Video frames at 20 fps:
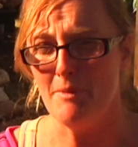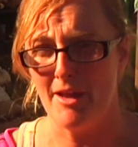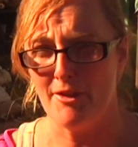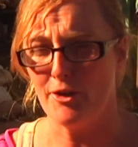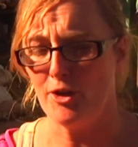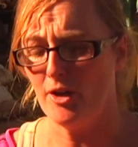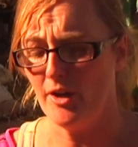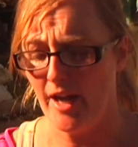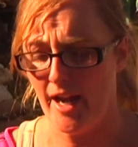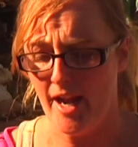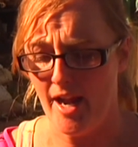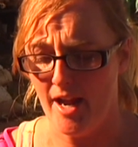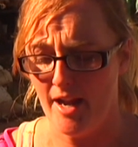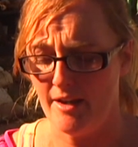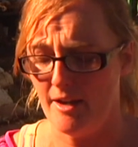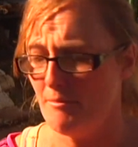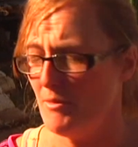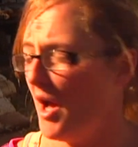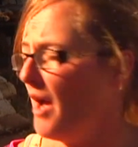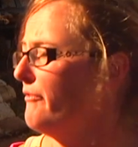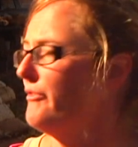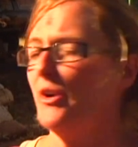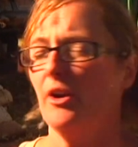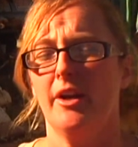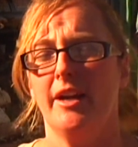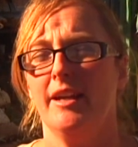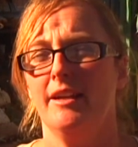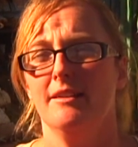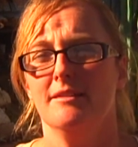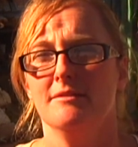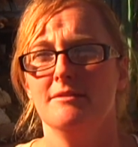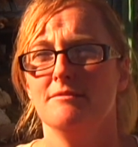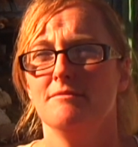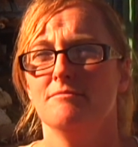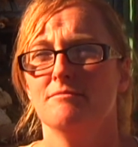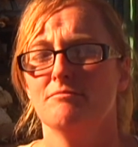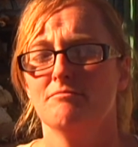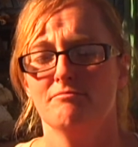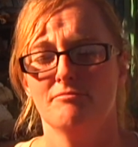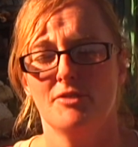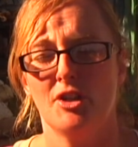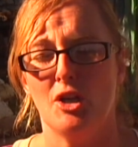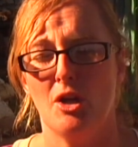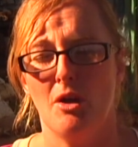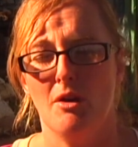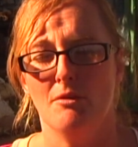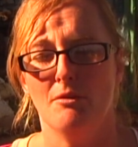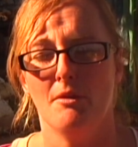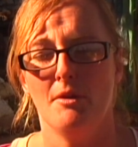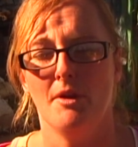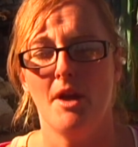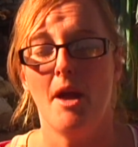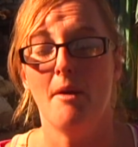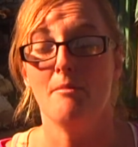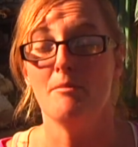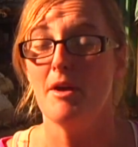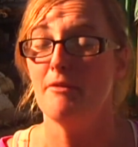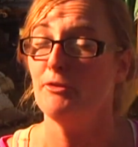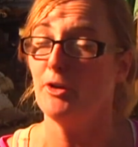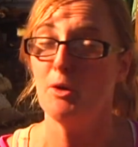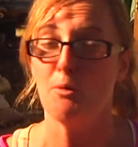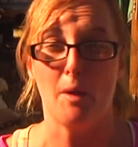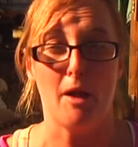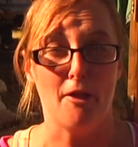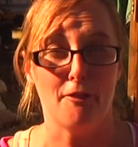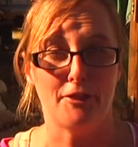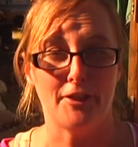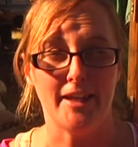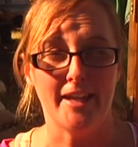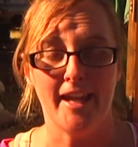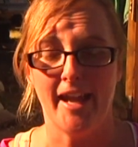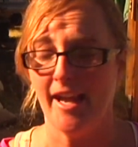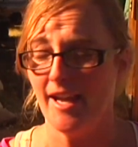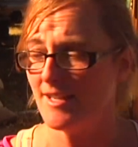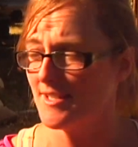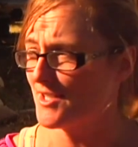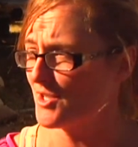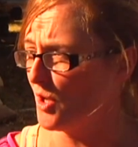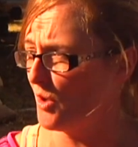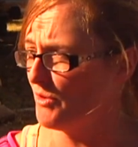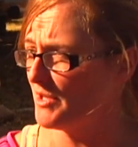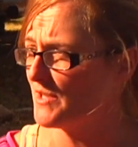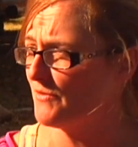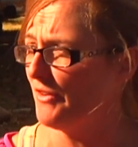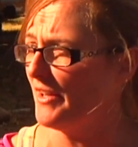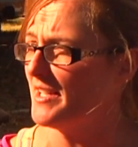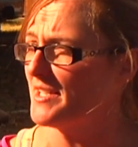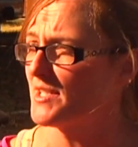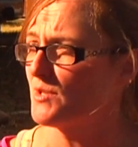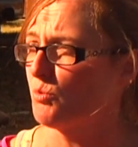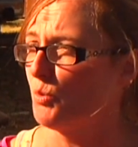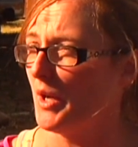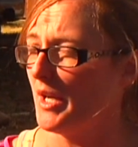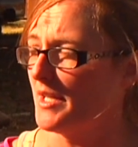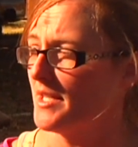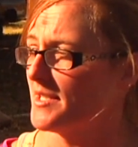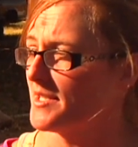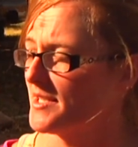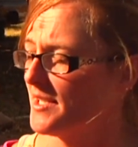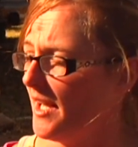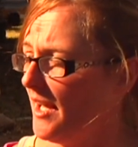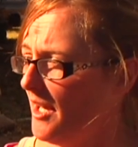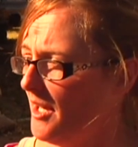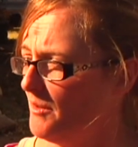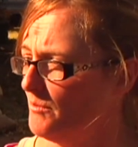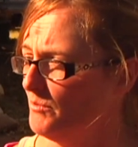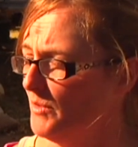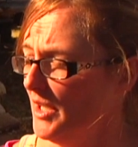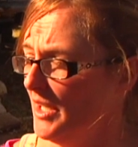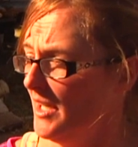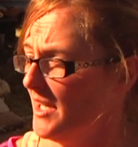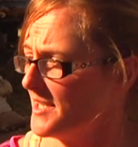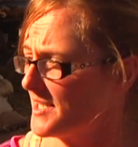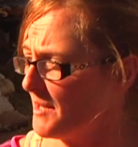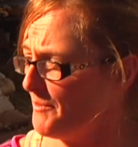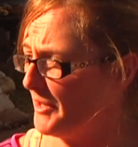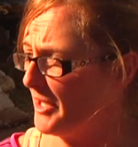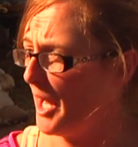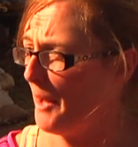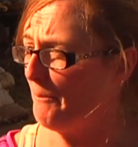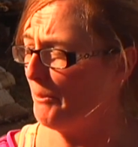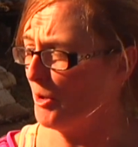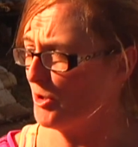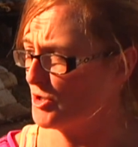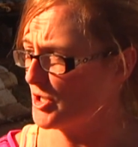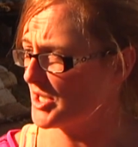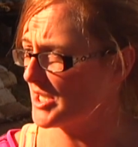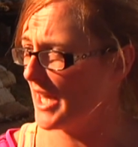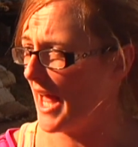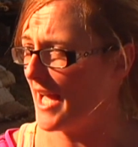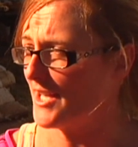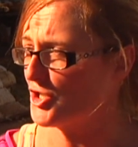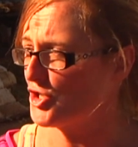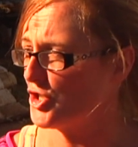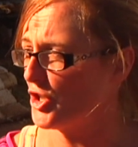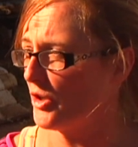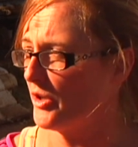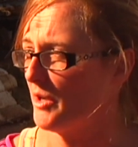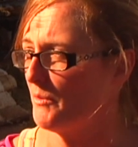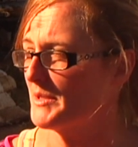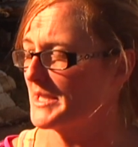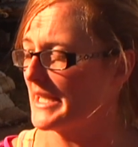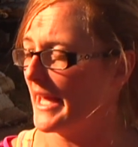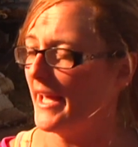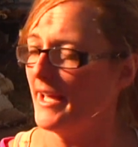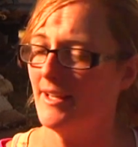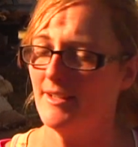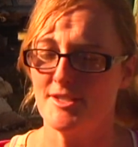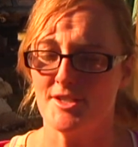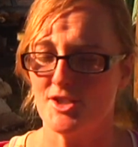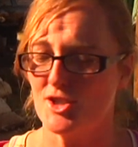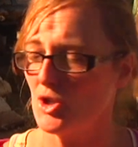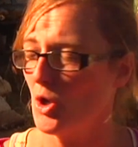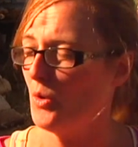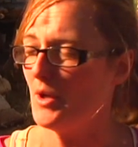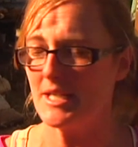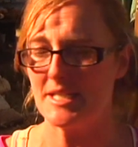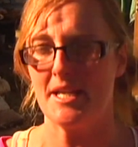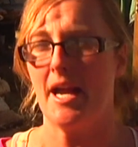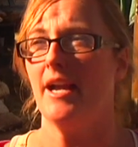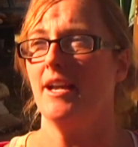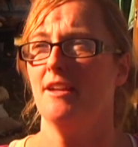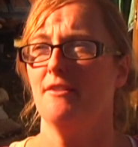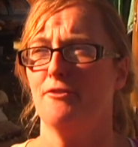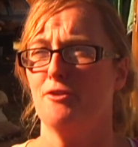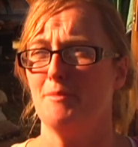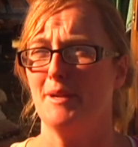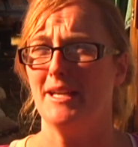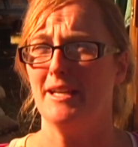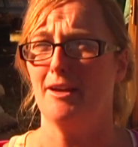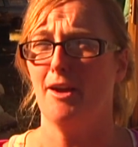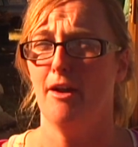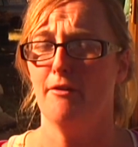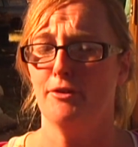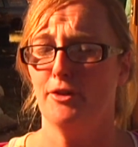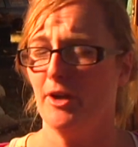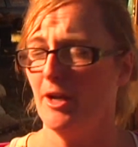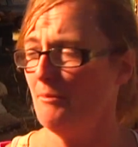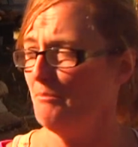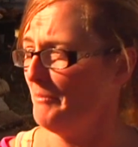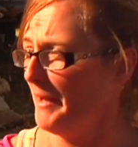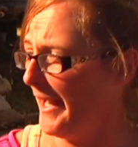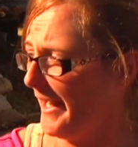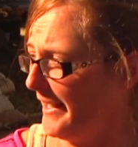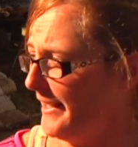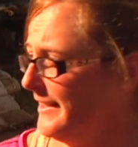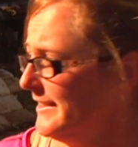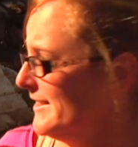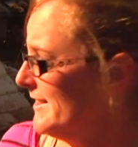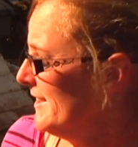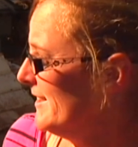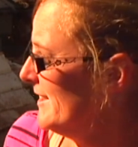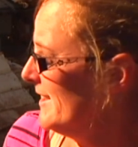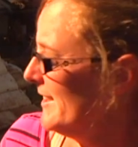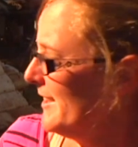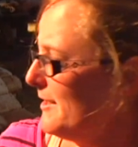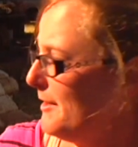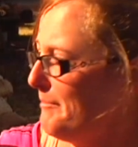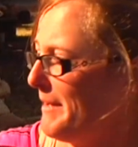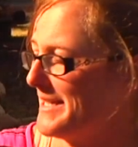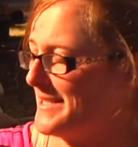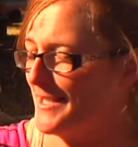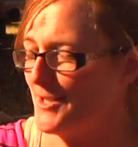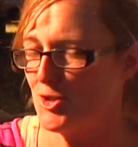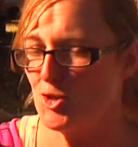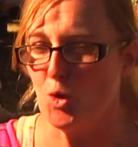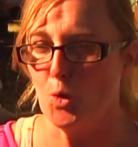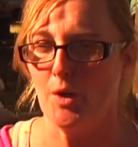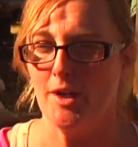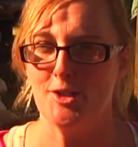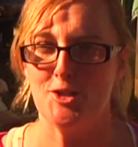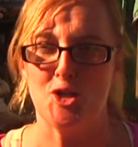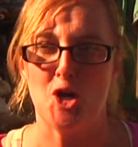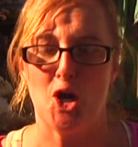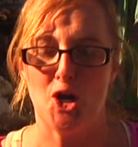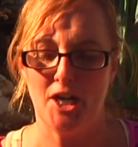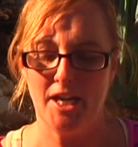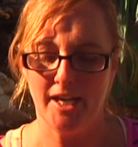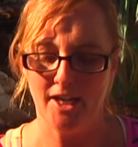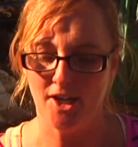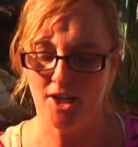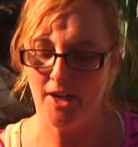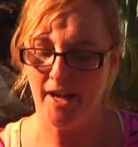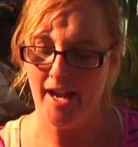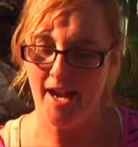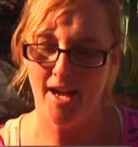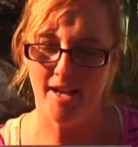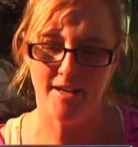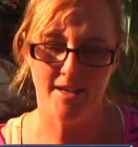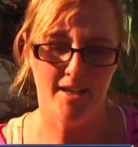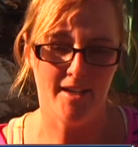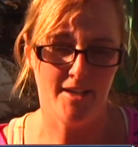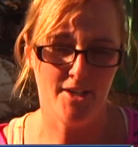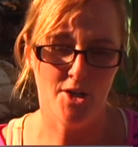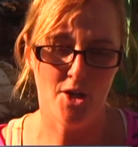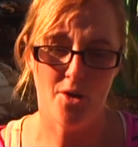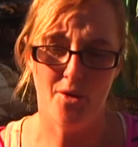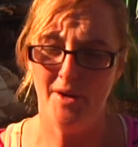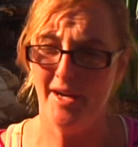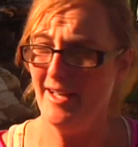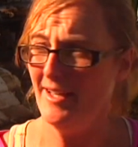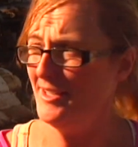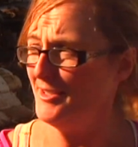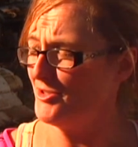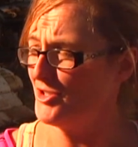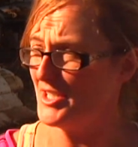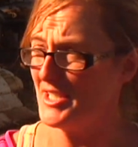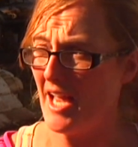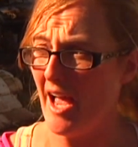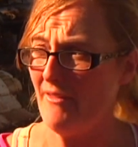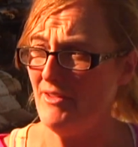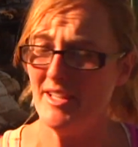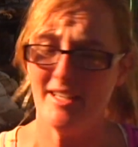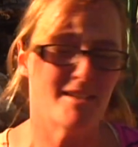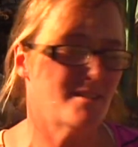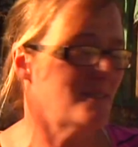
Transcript: mother and I'm not very you know, I'm not very wealthy, and so this fence was um, something I purchased last year, and it was like so exciting for me to cover up my messy storage yard here, and you know, uh, just having